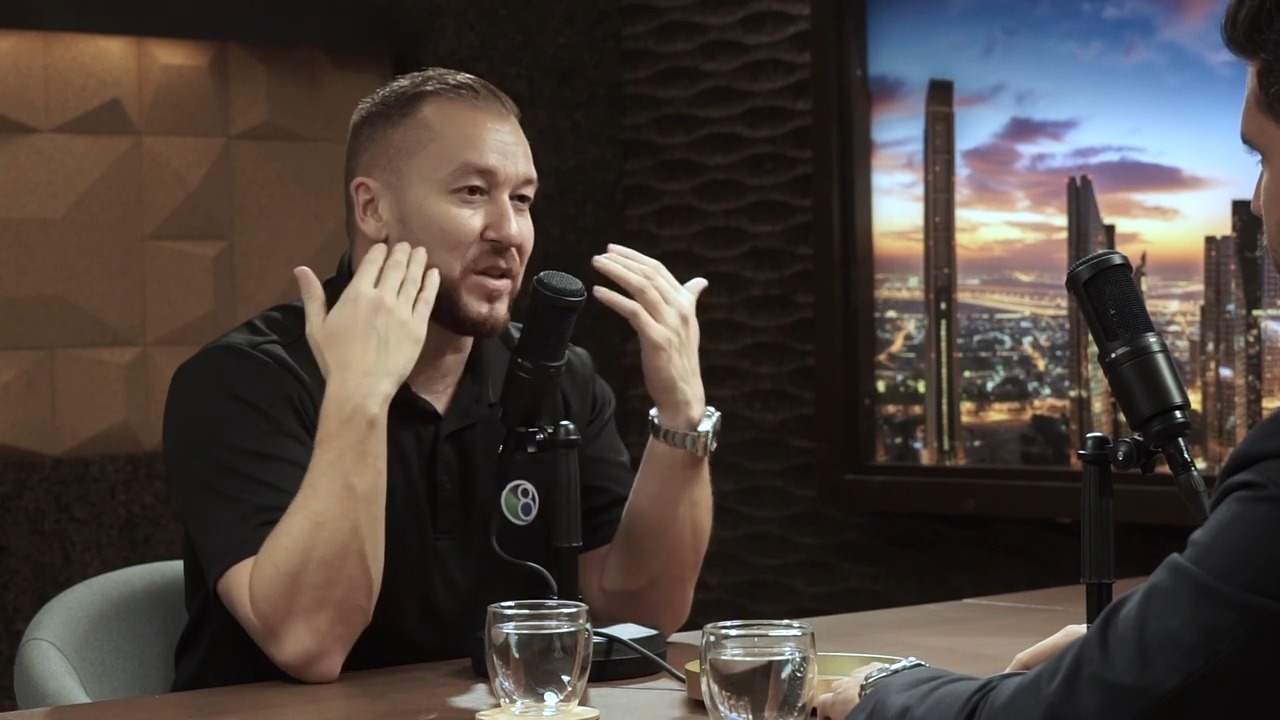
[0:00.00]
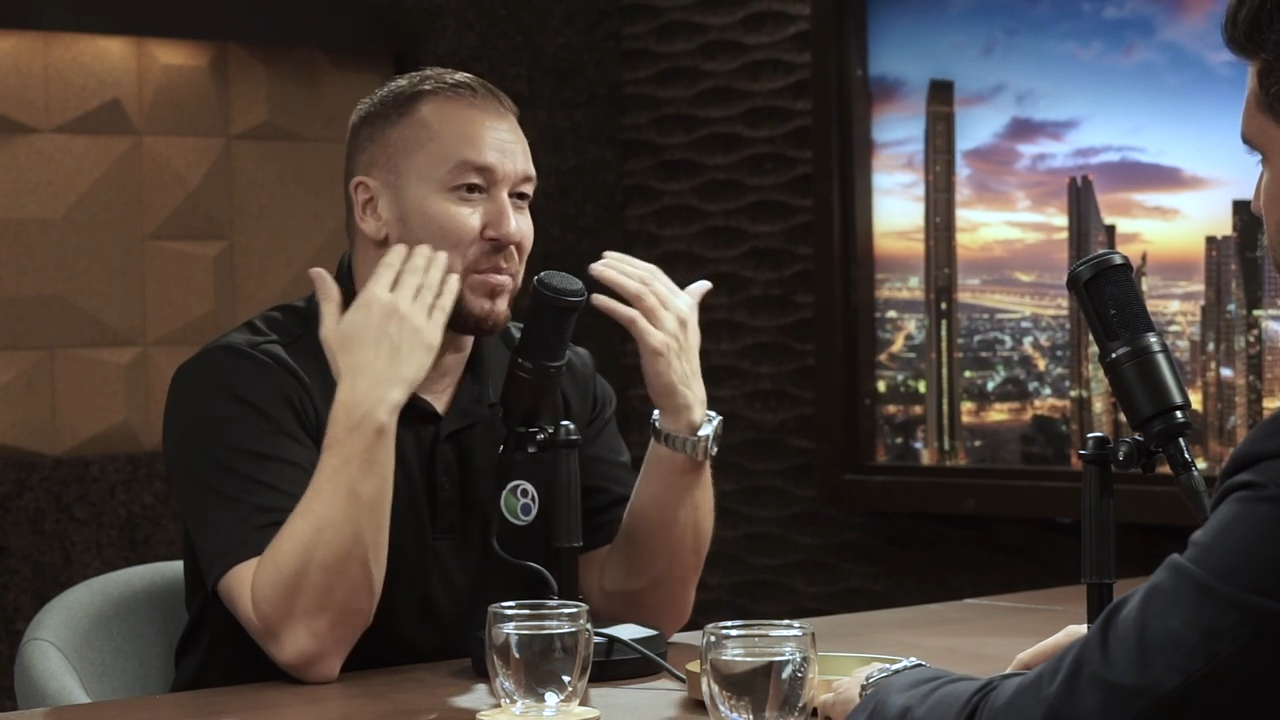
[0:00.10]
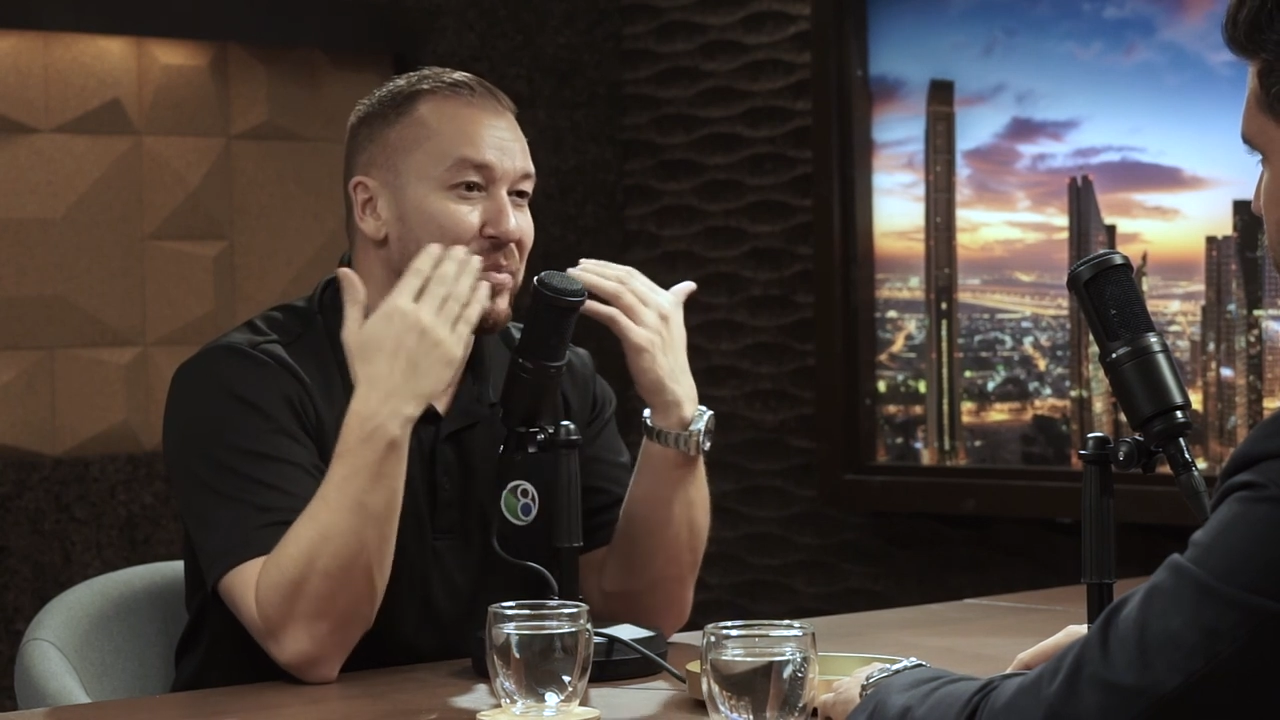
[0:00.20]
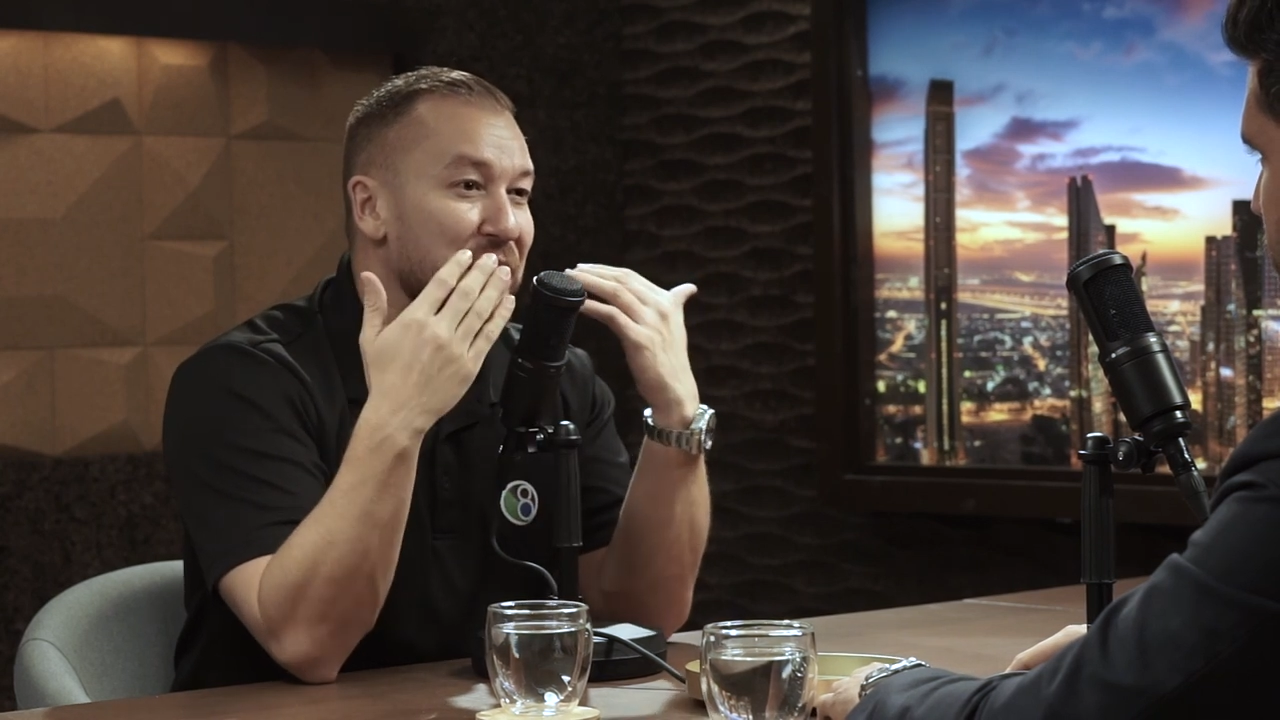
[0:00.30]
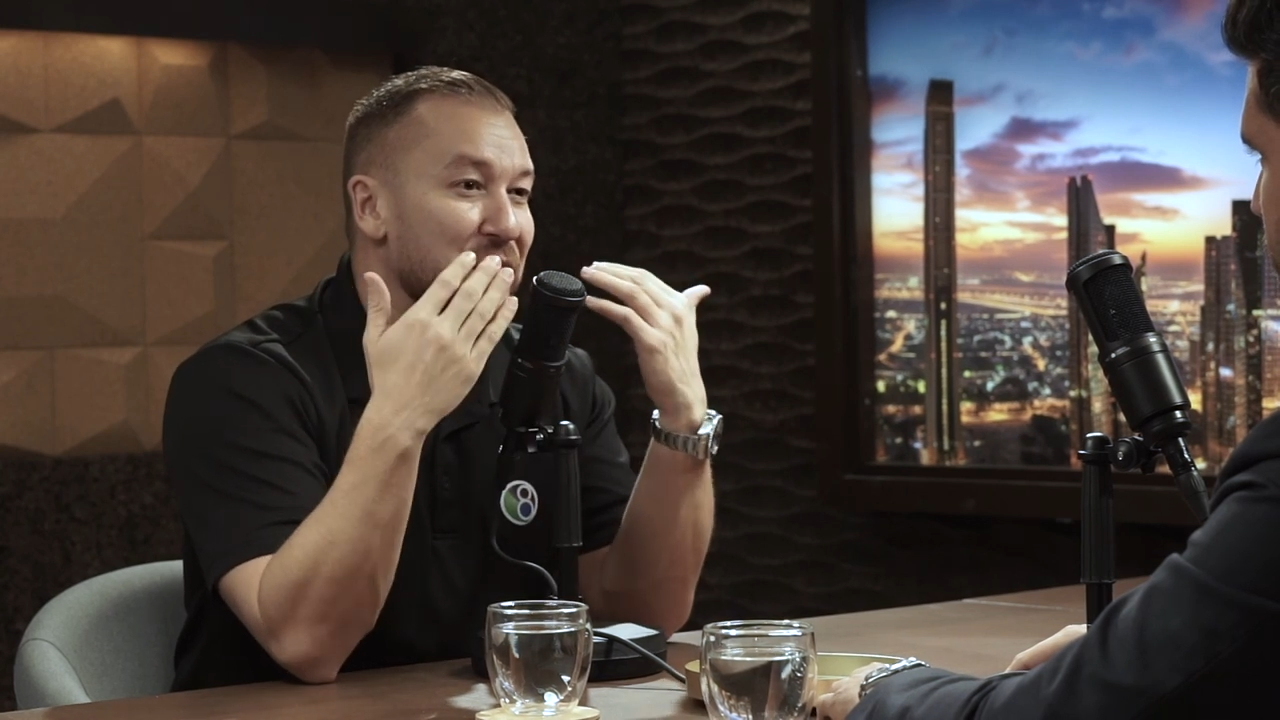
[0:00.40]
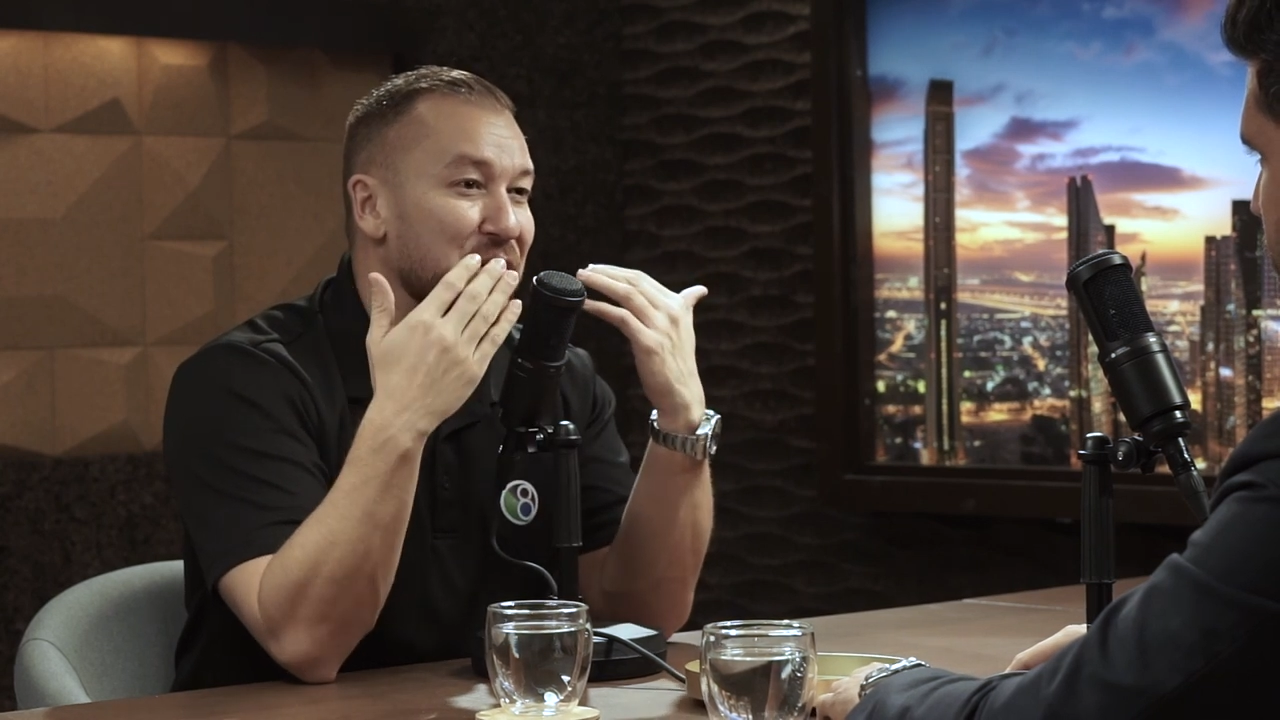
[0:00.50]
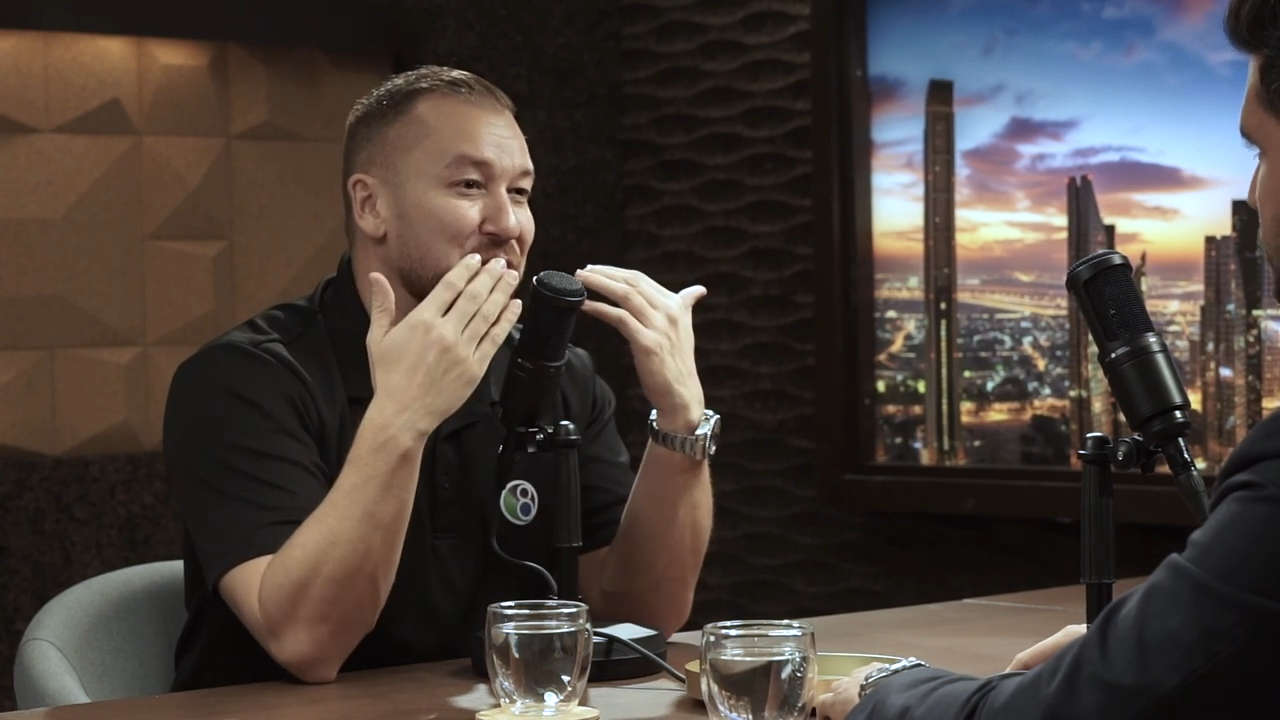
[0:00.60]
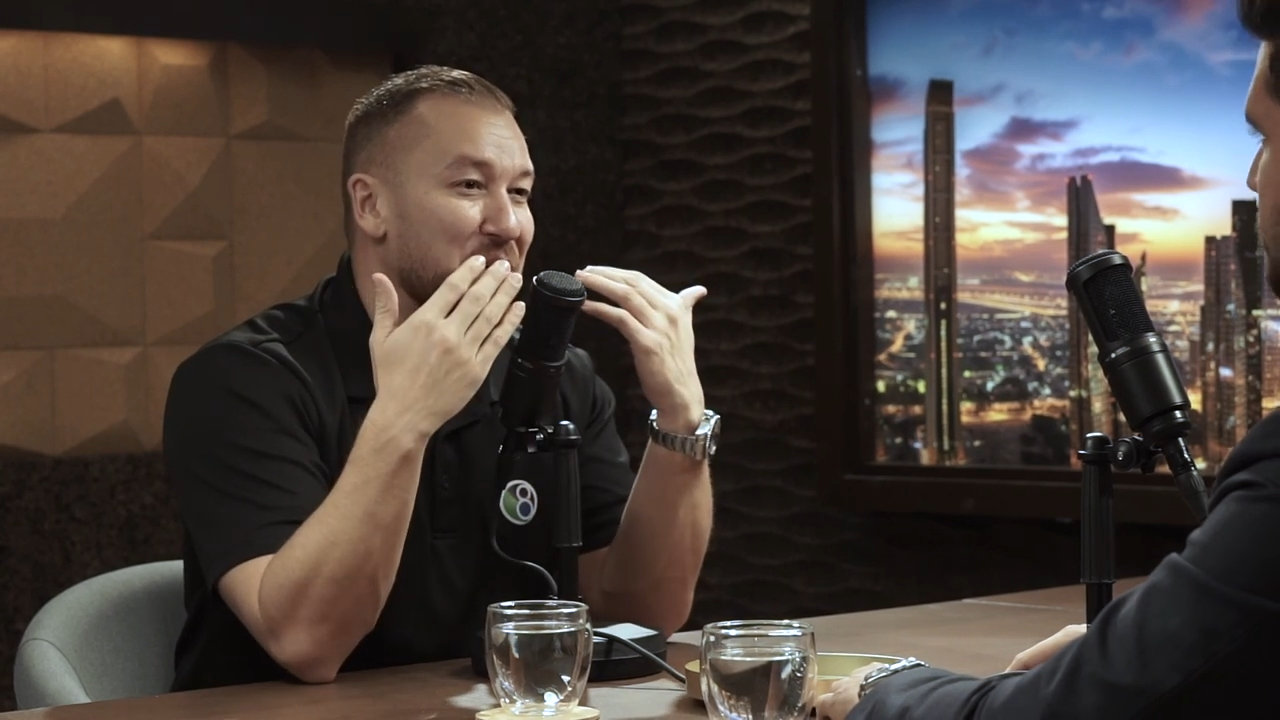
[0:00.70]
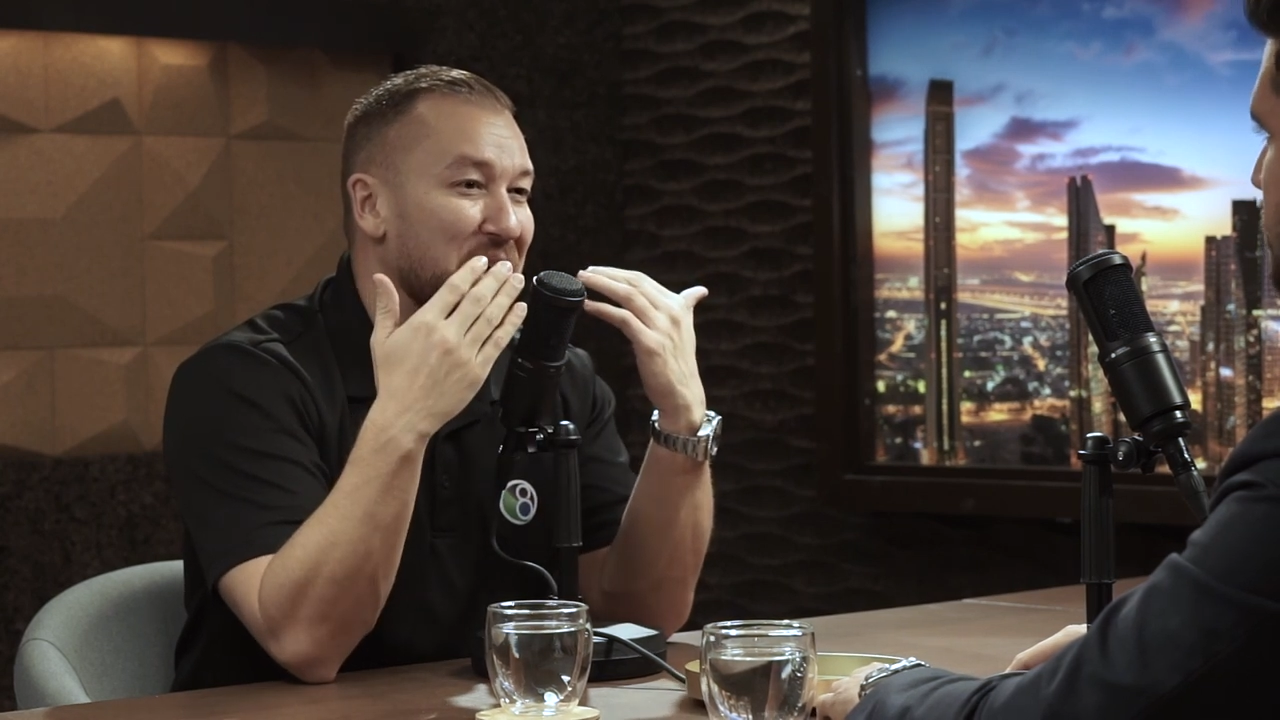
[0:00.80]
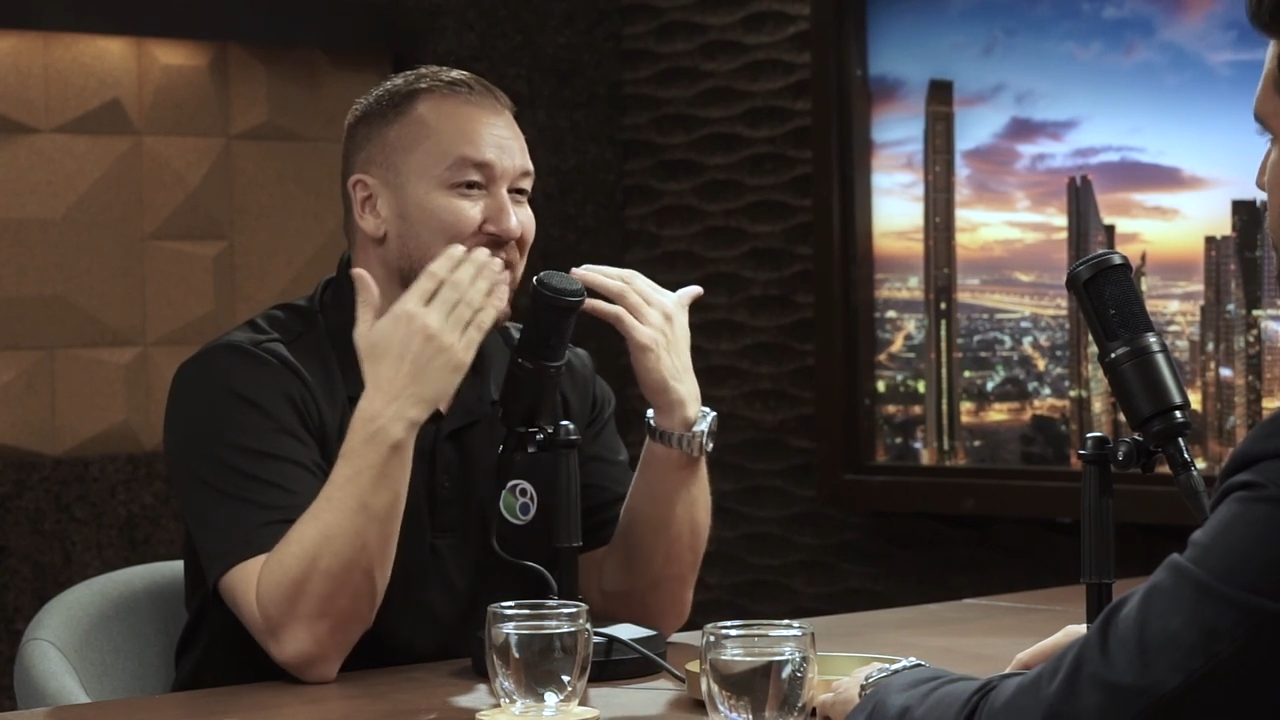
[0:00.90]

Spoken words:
the beards, right?